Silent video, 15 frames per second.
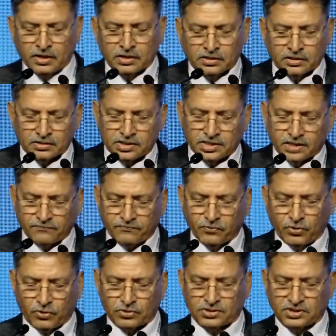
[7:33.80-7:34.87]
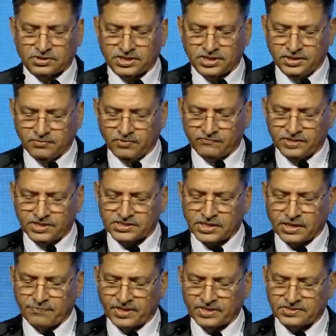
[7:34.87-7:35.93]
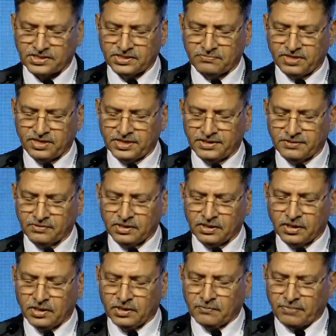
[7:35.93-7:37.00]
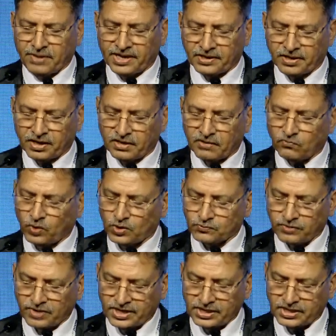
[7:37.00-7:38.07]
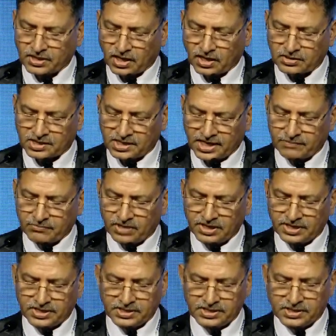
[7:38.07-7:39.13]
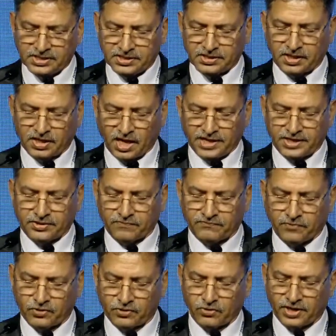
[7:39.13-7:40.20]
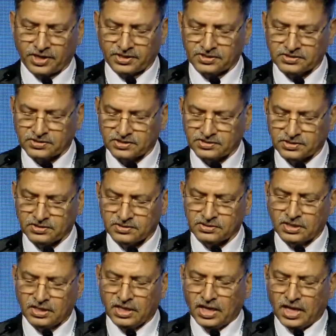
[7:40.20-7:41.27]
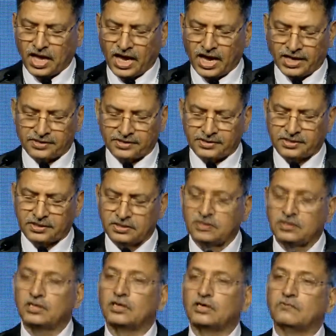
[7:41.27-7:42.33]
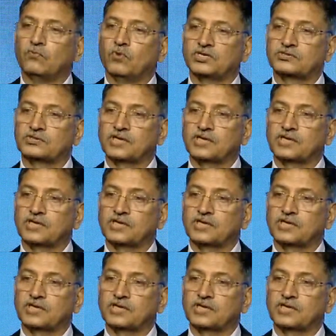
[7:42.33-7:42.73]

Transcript: Therefore, the theme of this capacity building panel was very timely in light of ongoing discussions and was